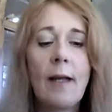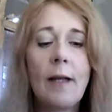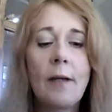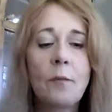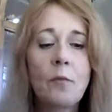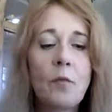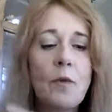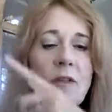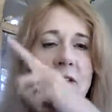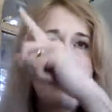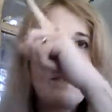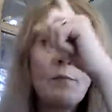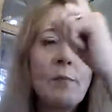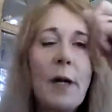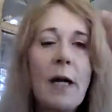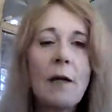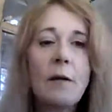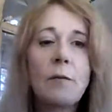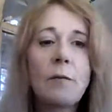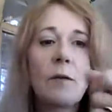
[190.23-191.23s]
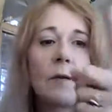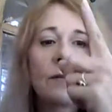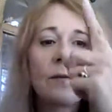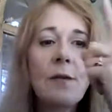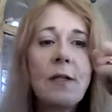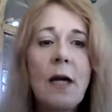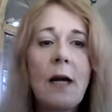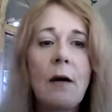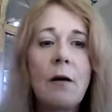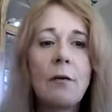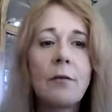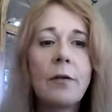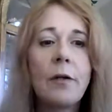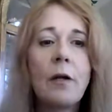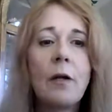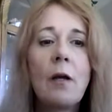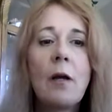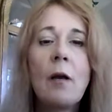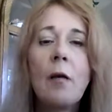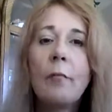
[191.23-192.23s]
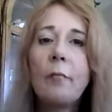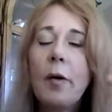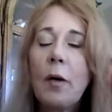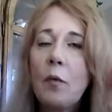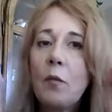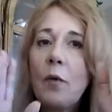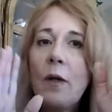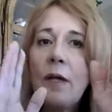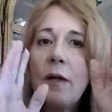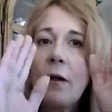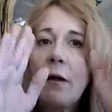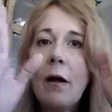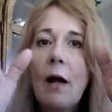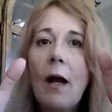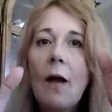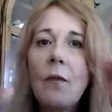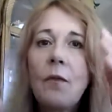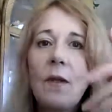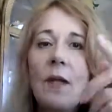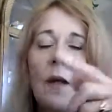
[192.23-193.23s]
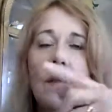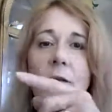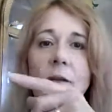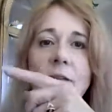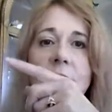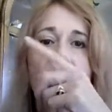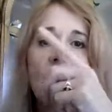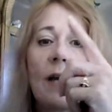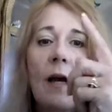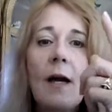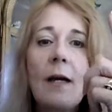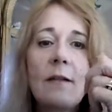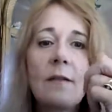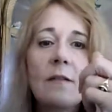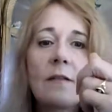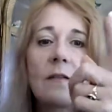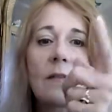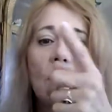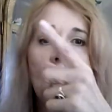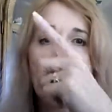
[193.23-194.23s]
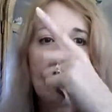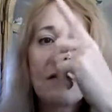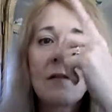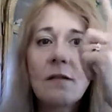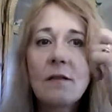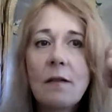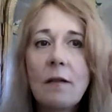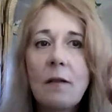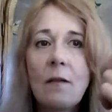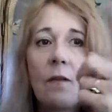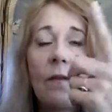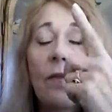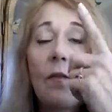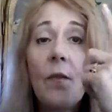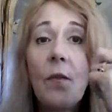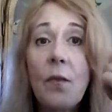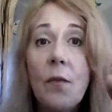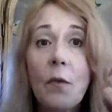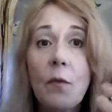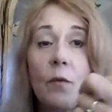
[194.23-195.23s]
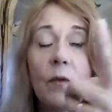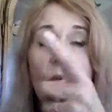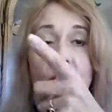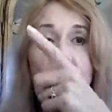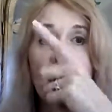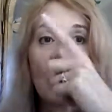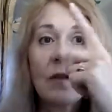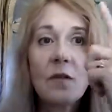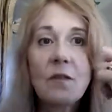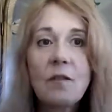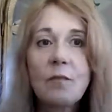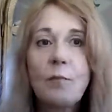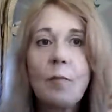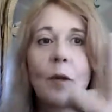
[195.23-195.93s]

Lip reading: and we spiral down. But we are on the other side, so it's the reverse.